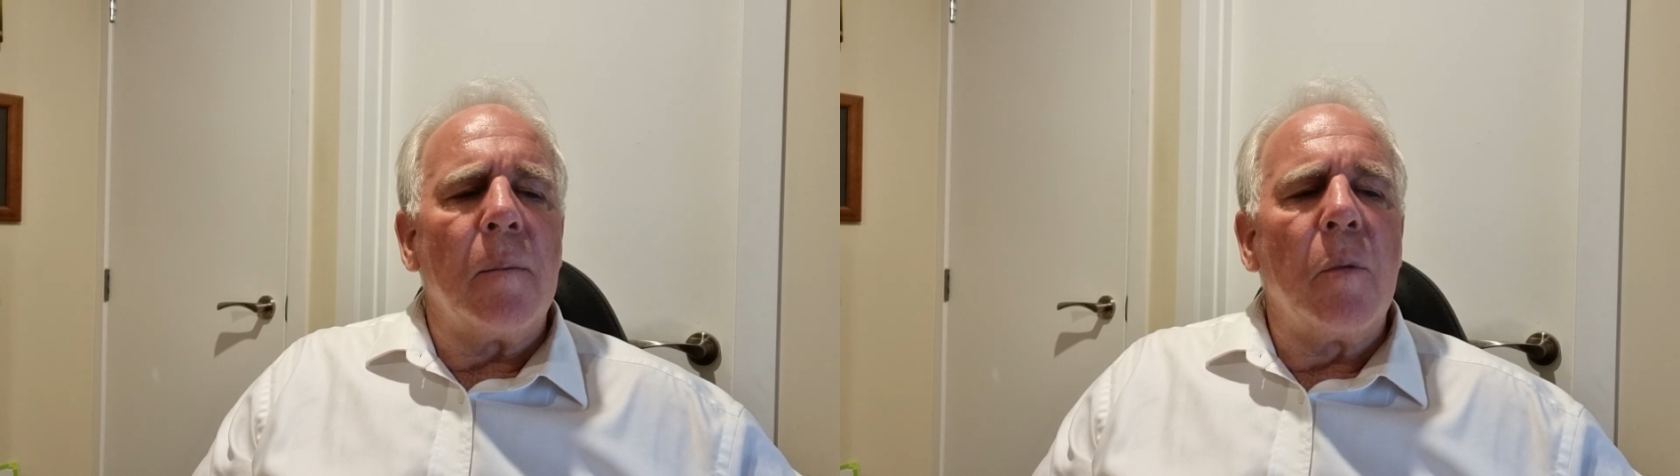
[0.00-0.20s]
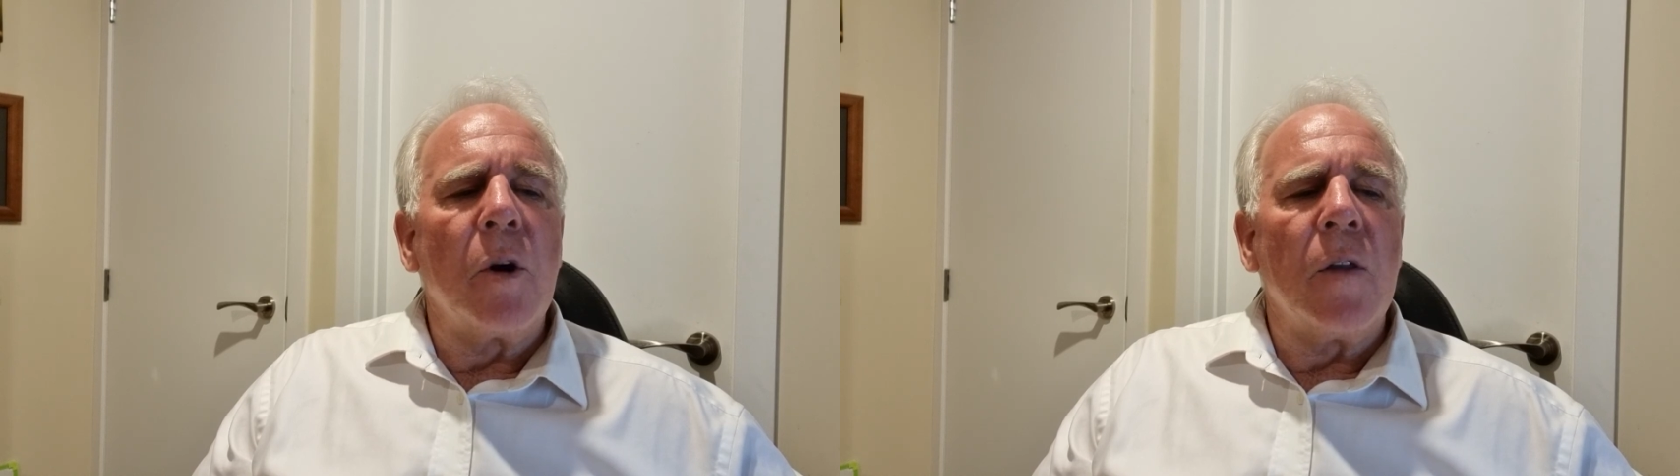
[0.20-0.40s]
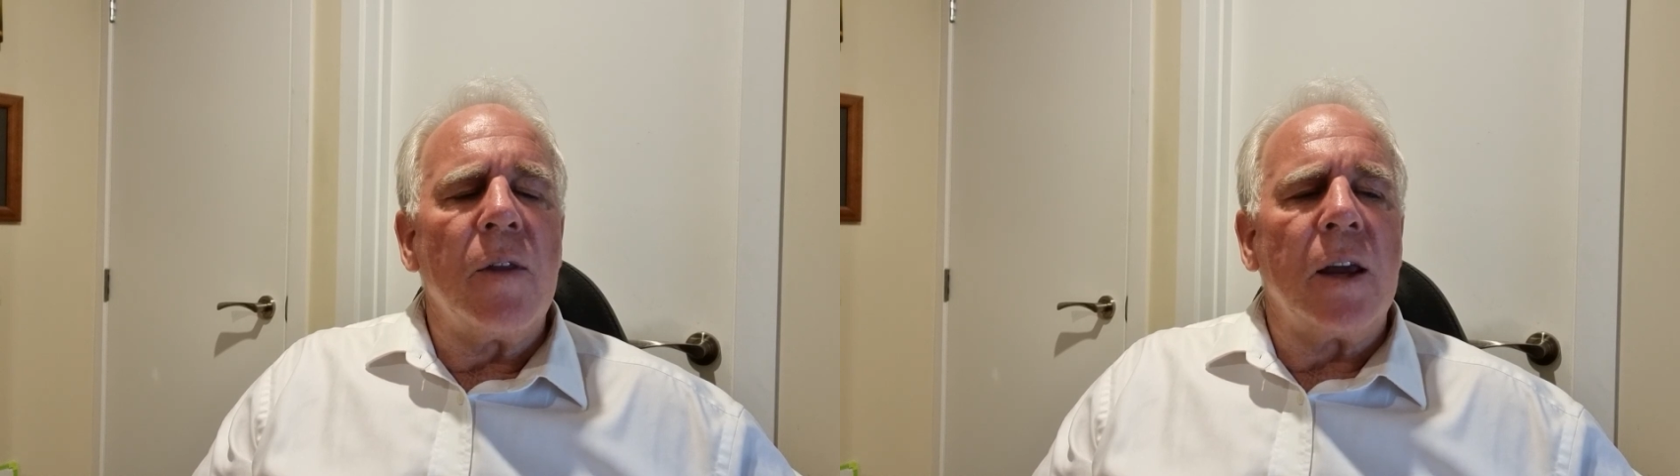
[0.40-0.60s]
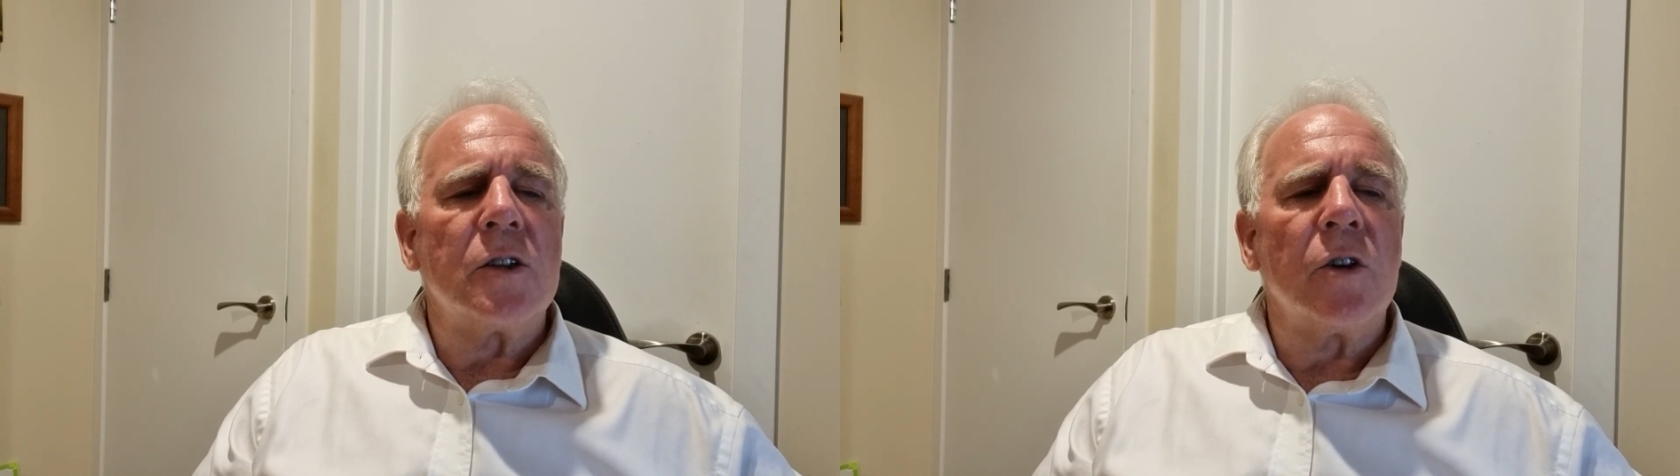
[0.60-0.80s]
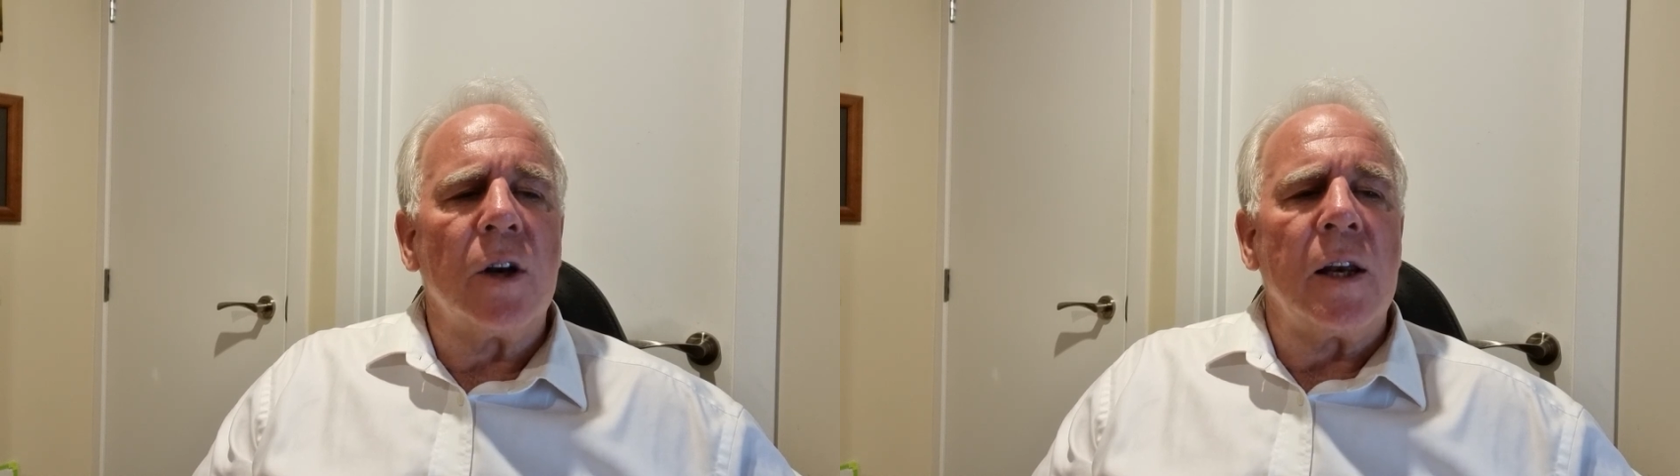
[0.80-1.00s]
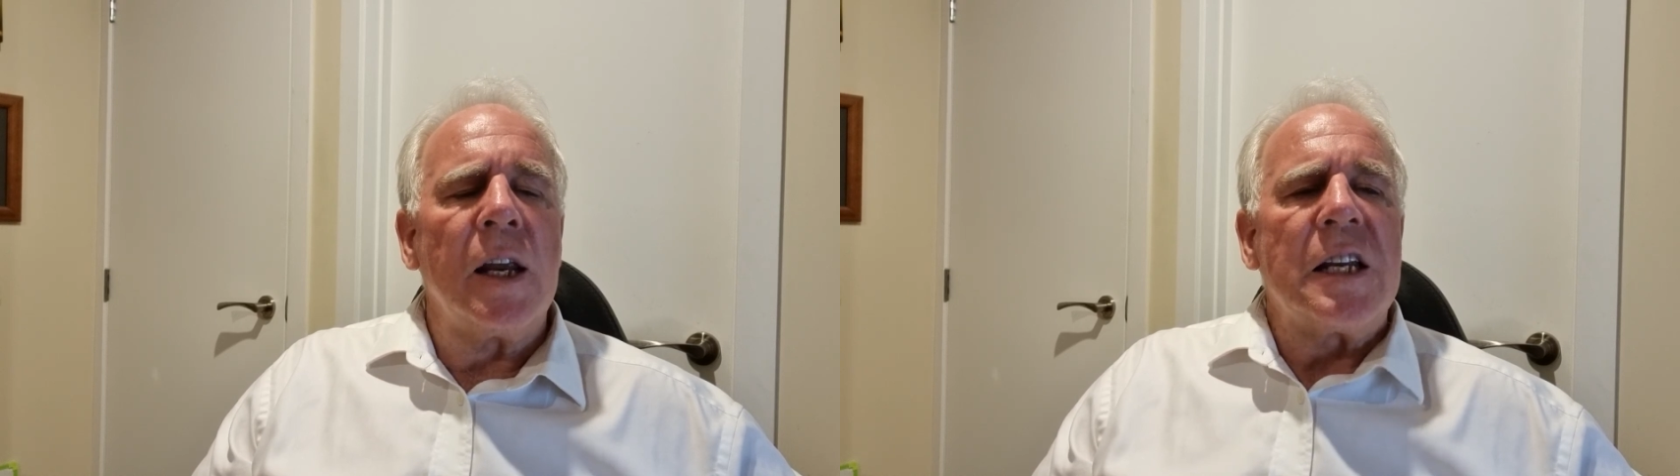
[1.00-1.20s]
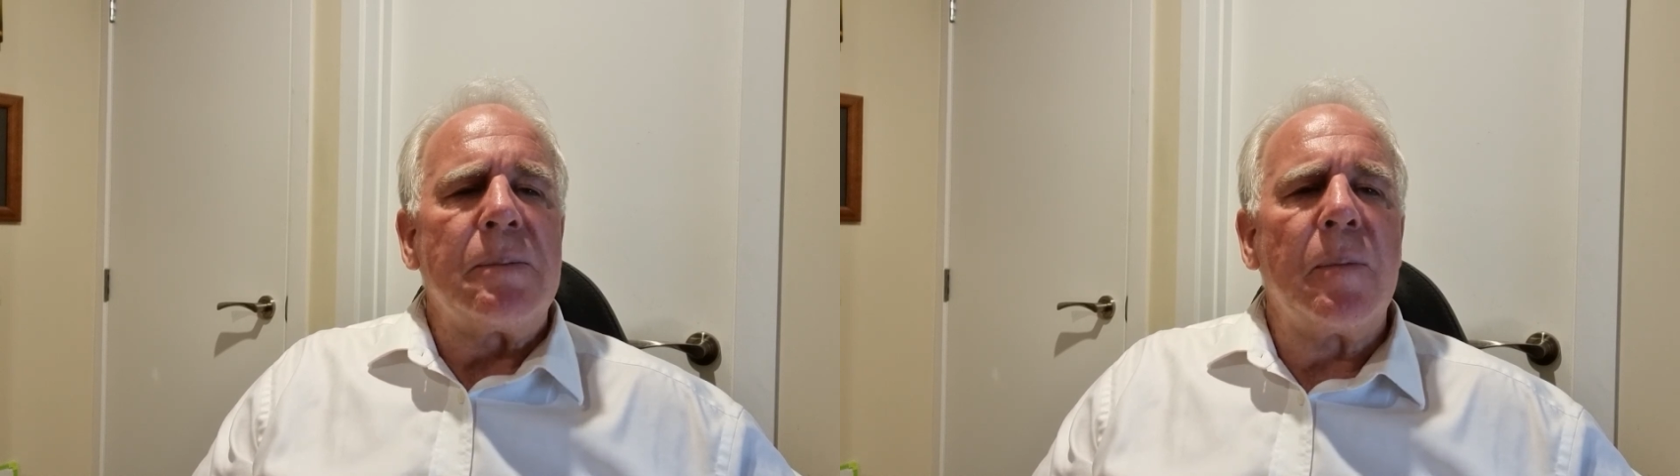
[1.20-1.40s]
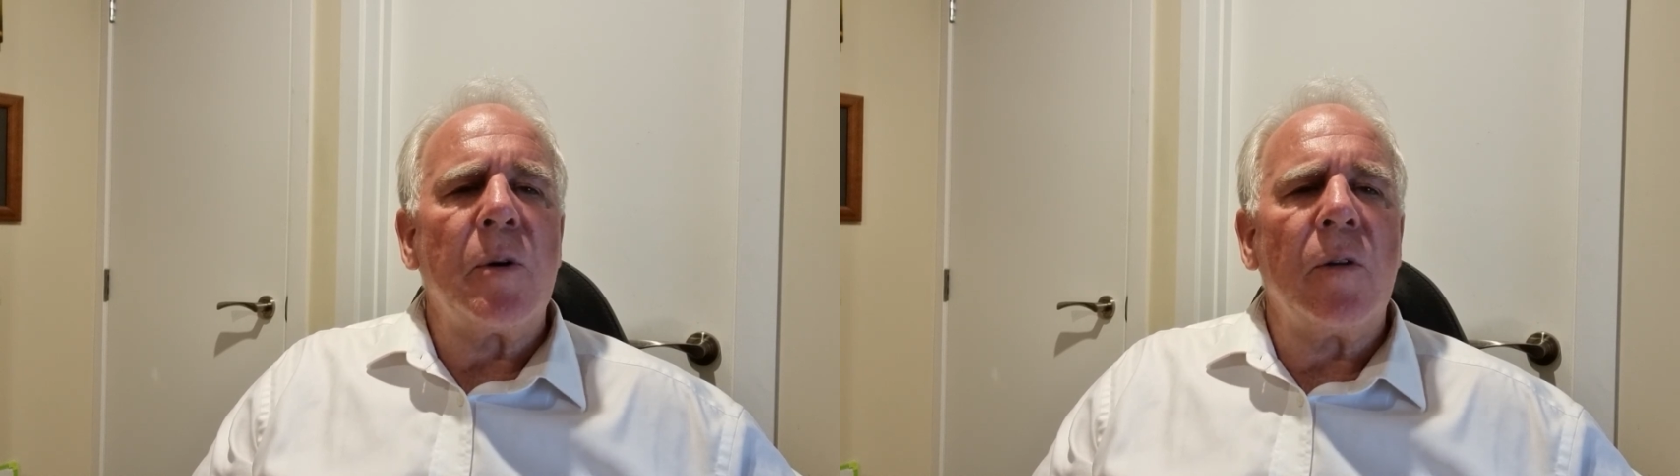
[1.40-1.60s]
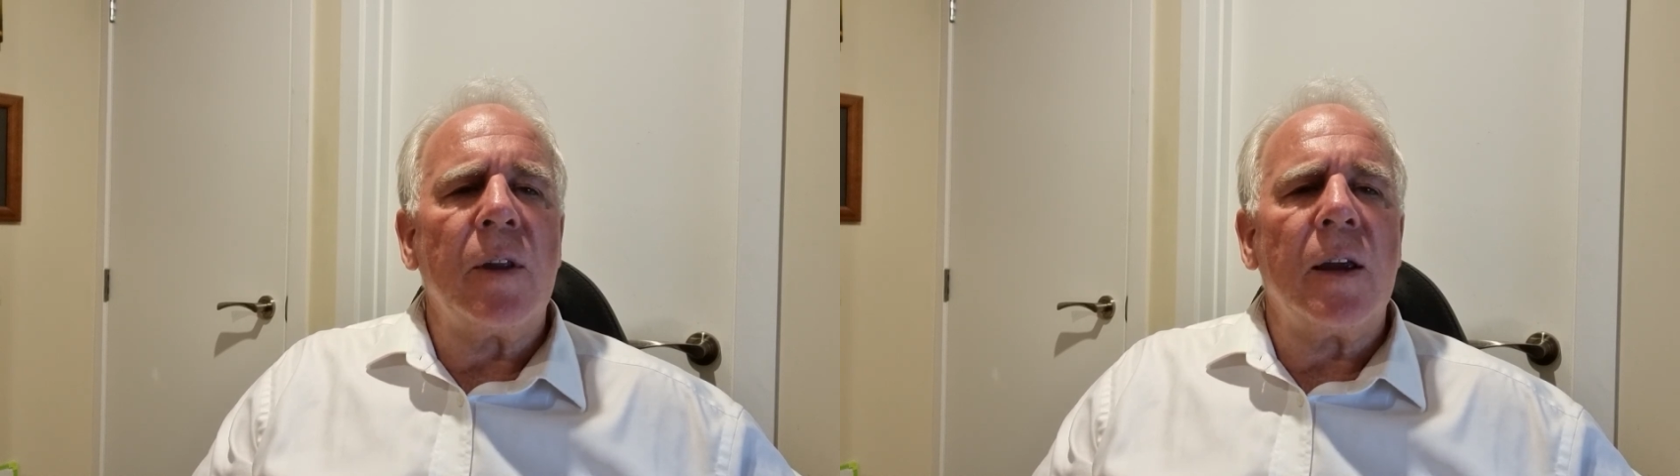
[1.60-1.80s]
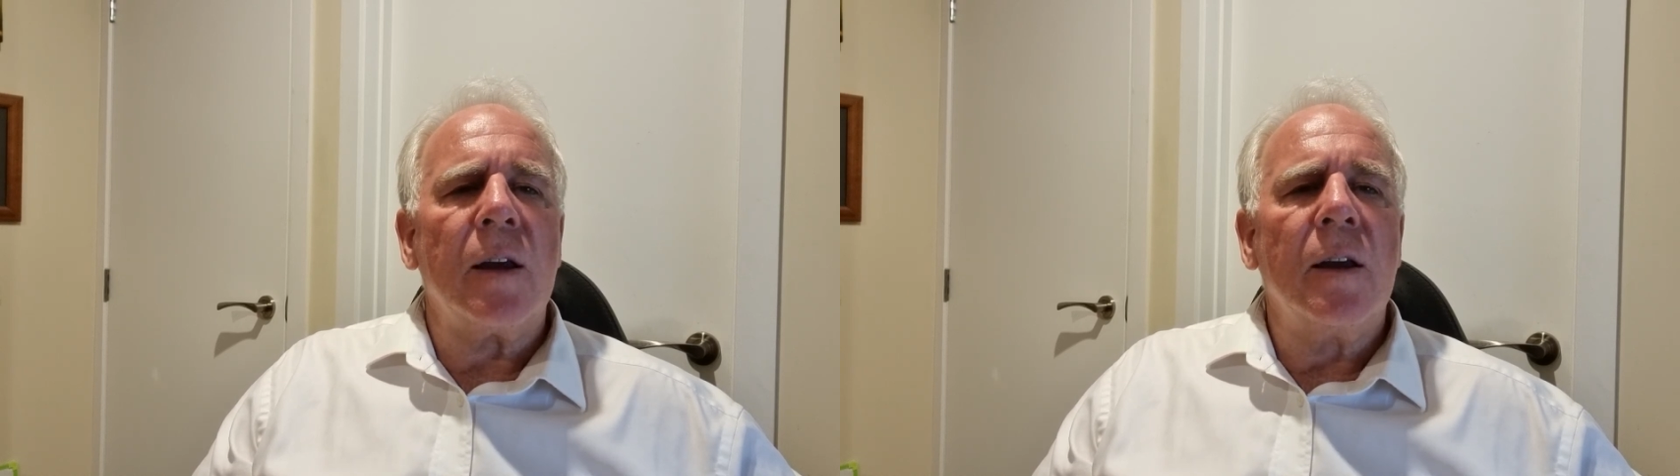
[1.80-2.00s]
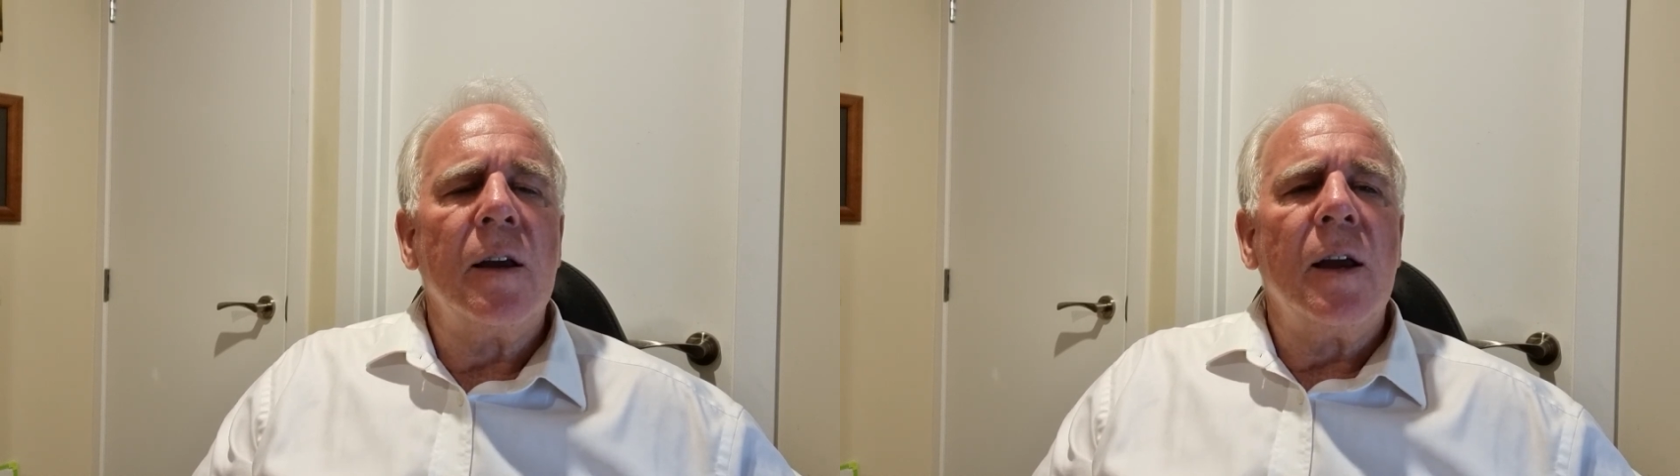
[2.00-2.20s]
put in there, certainly needs to be put in there,